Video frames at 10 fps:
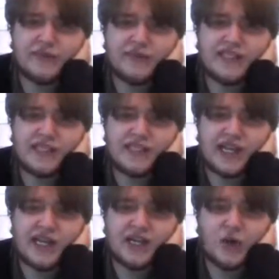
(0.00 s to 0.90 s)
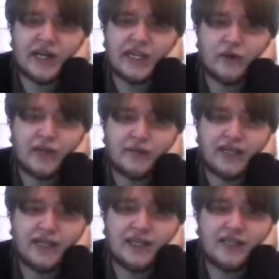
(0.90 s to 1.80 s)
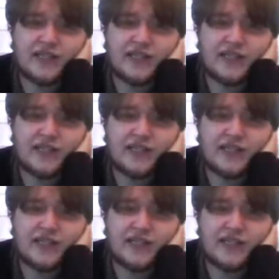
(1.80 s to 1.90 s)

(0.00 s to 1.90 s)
but since they had no idea where to begin,